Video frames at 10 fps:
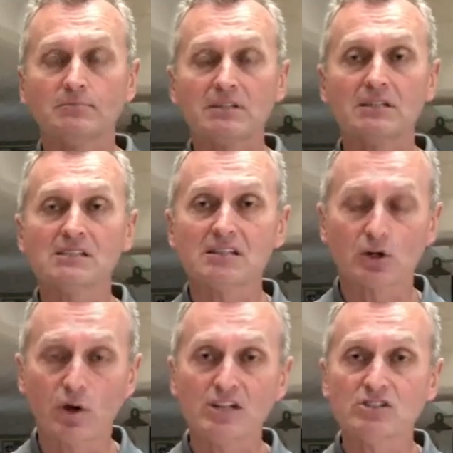
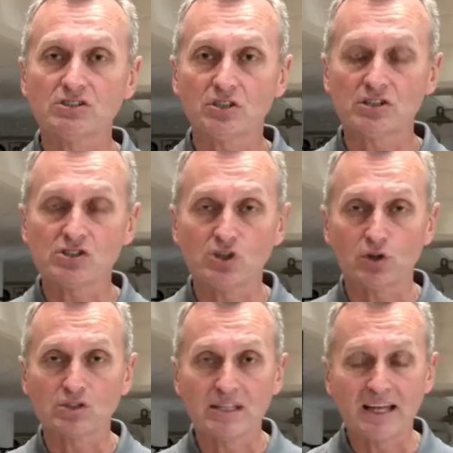considerations or
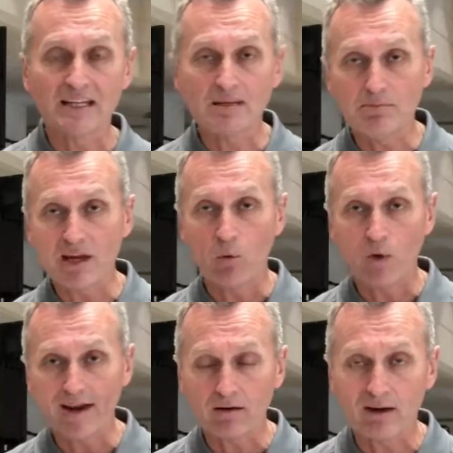concerns that they need to be
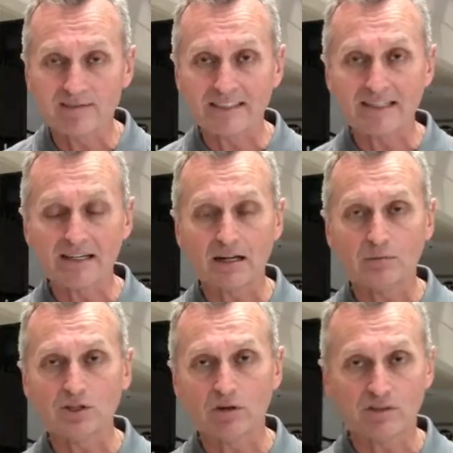aware of as they come
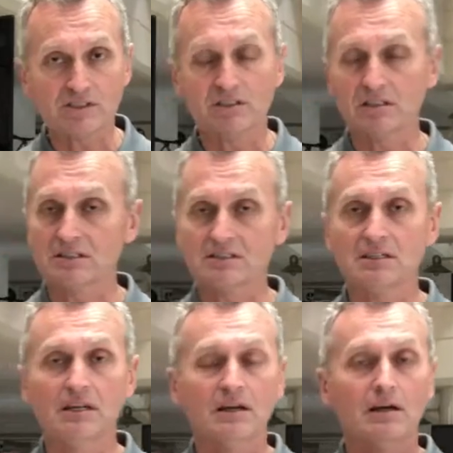to your facilities?
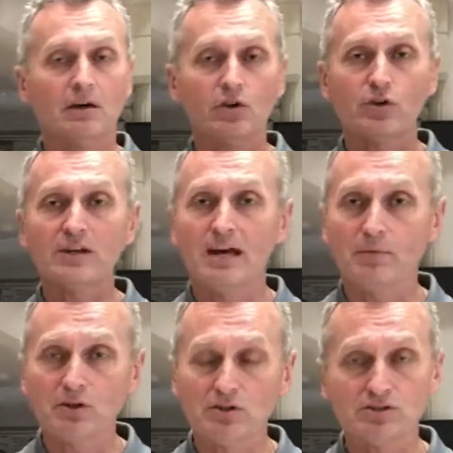Are there
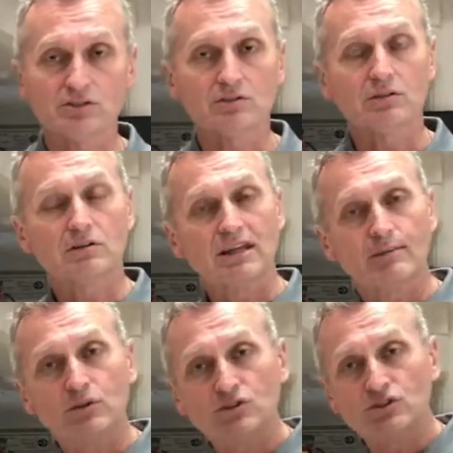chemicals? Are there
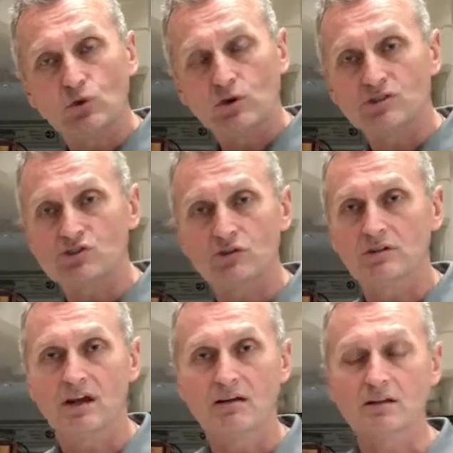chemicals stored in certain
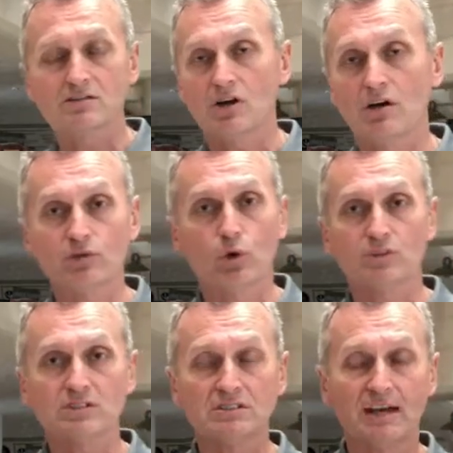areas? Golf
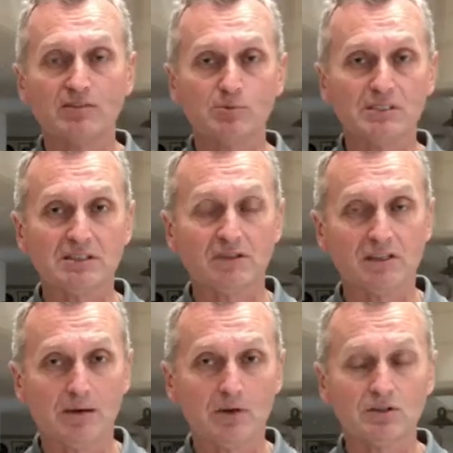courses have specific
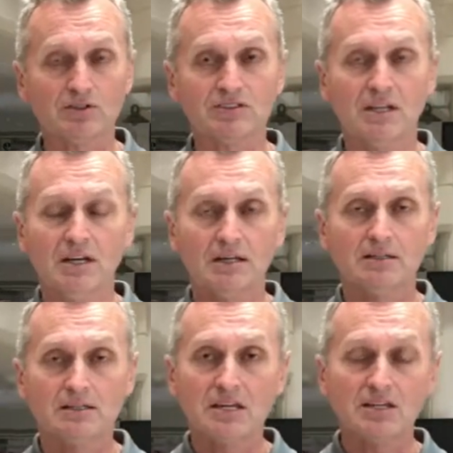chemicals
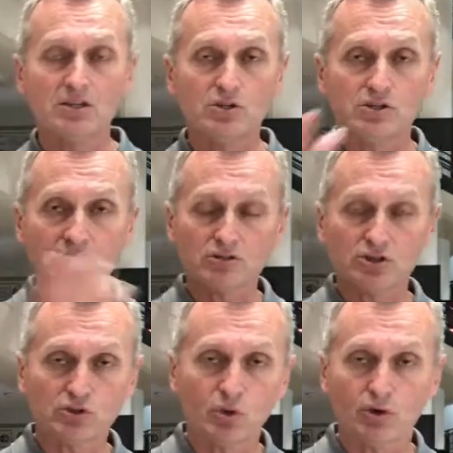that they use and are
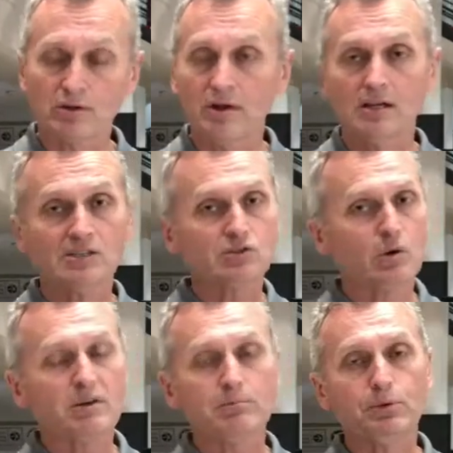stored.
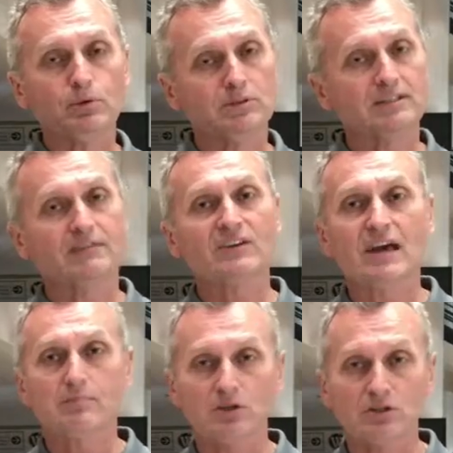Swimming pools have
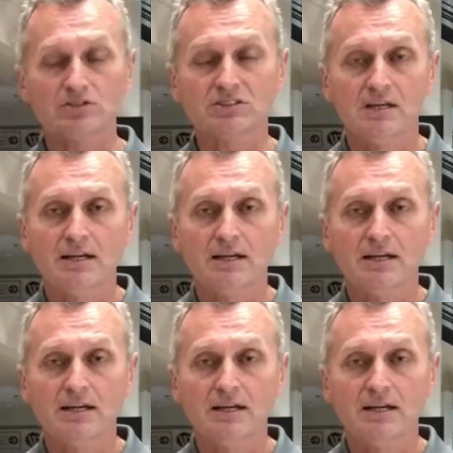chemicals.